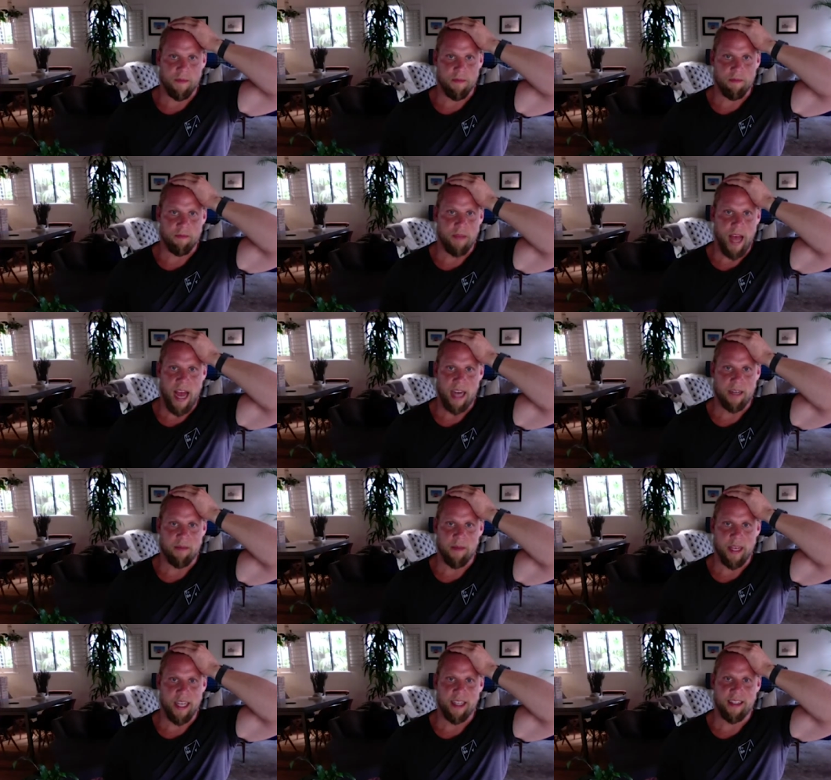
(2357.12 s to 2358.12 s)
packed
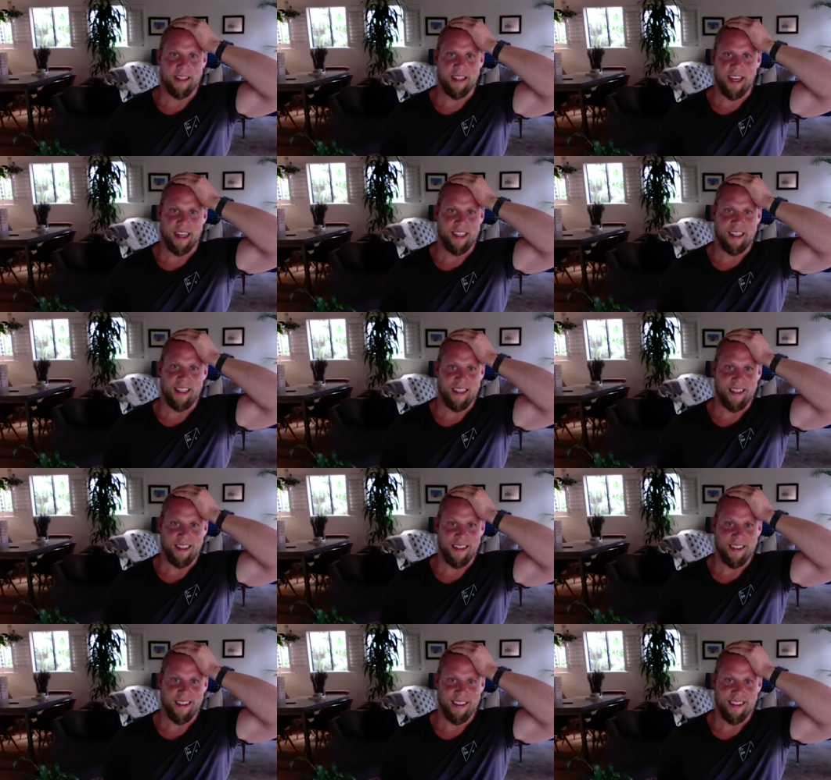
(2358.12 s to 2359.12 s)
meat section.
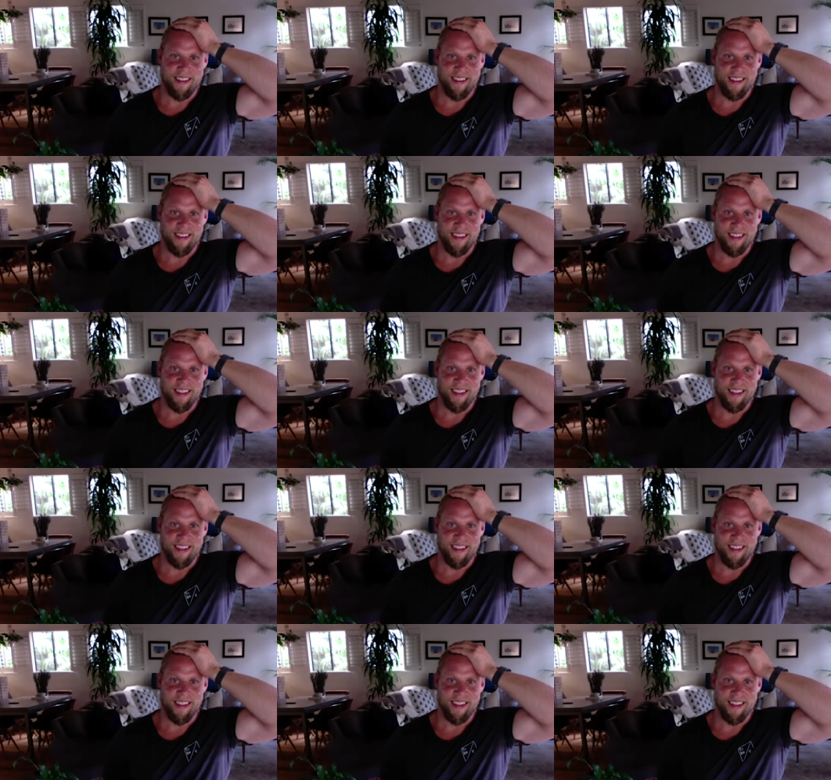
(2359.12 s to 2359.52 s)
Yeah. You